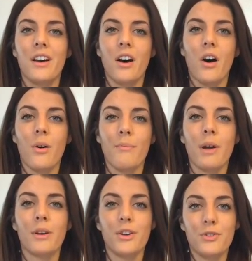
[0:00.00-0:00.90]

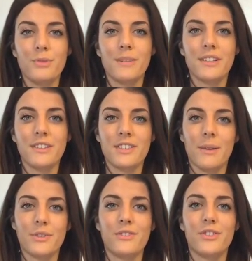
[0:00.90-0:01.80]
a huge
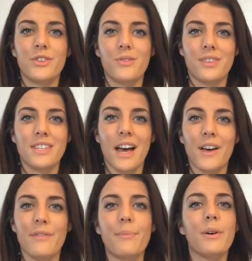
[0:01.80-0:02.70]
misconception students
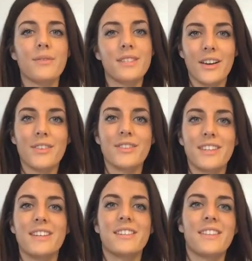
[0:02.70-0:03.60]
have about cells
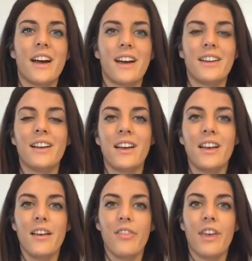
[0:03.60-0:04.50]
is that
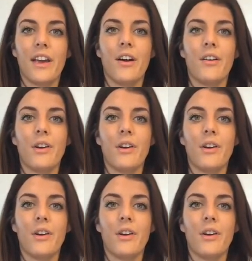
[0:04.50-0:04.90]
they